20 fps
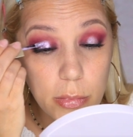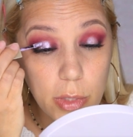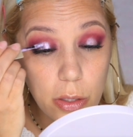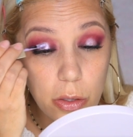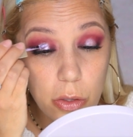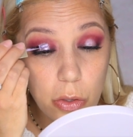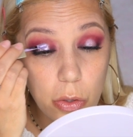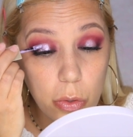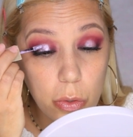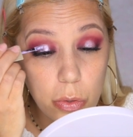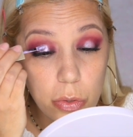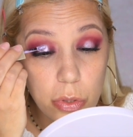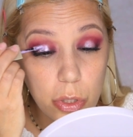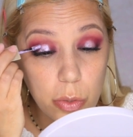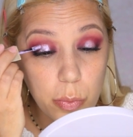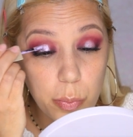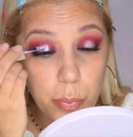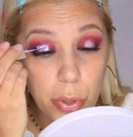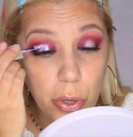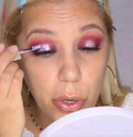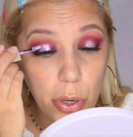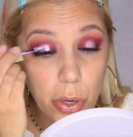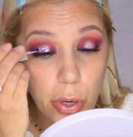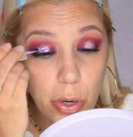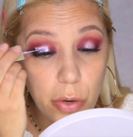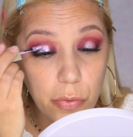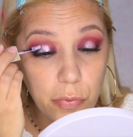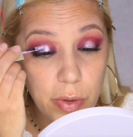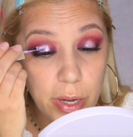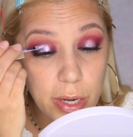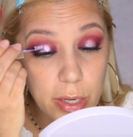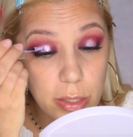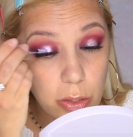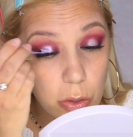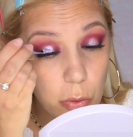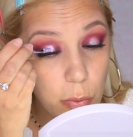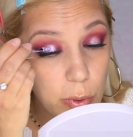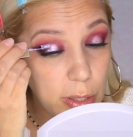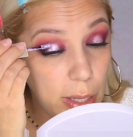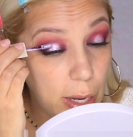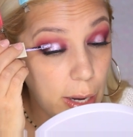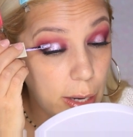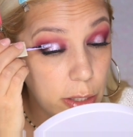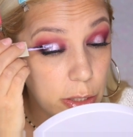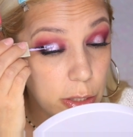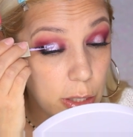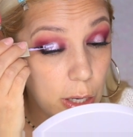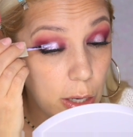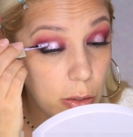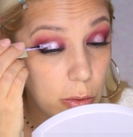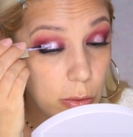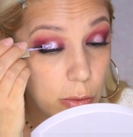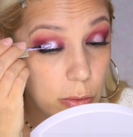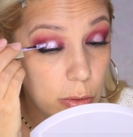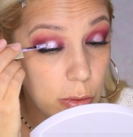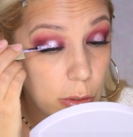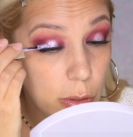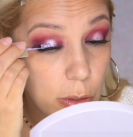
It goes perfect with the eyeshadow.